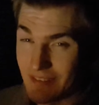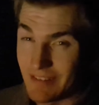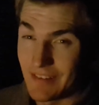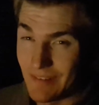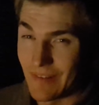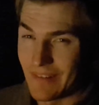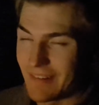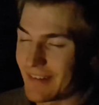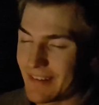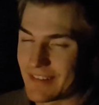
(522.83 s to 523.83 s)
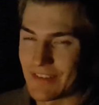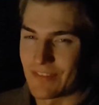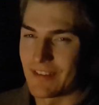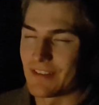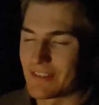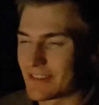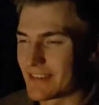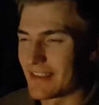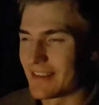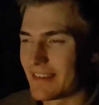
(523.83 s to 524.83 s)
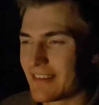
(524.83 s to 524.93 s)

you know, I definitely understand